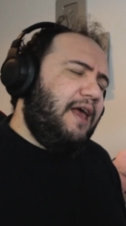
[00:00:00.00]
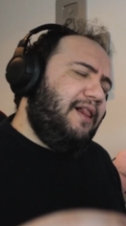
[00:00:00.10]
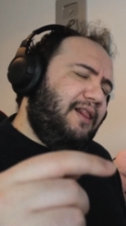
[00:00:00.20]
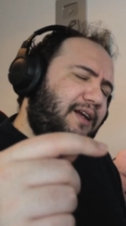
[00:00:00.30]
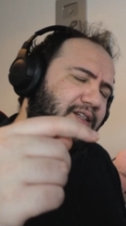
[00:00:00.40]

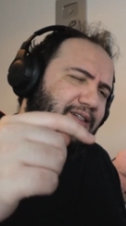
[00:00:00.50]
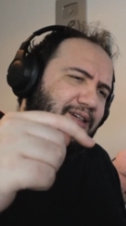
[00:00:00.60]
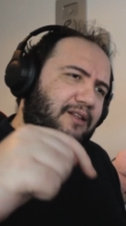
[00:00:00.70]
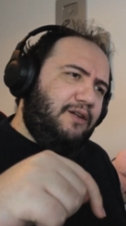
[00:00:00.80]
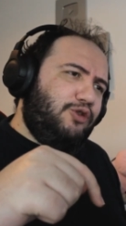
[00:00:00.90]
link is in
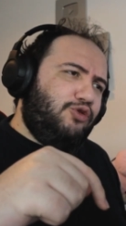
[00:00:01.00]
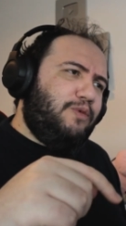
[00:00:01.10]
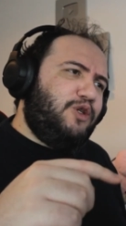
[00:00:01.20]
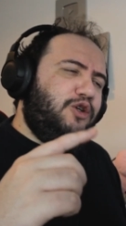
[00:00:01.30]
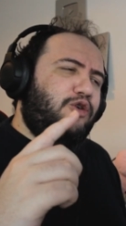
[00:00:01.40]
the
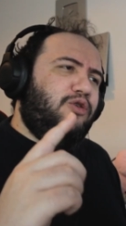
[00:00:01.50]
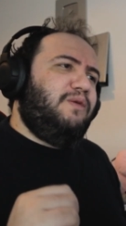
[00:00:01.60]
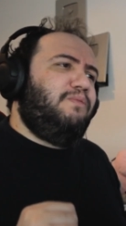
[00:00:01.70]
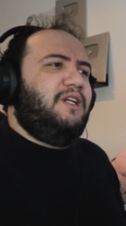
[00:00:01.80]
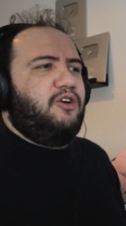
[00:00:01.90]
description or the
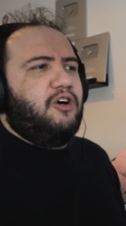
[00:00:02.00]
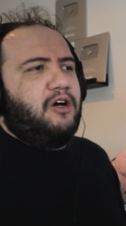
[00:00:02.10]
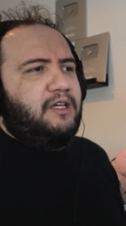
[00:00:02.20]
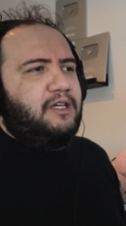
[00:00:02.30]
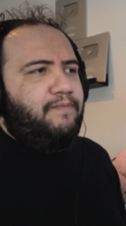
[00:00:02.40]
pinned
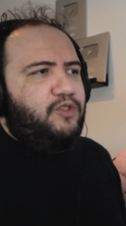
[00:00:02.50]
comment.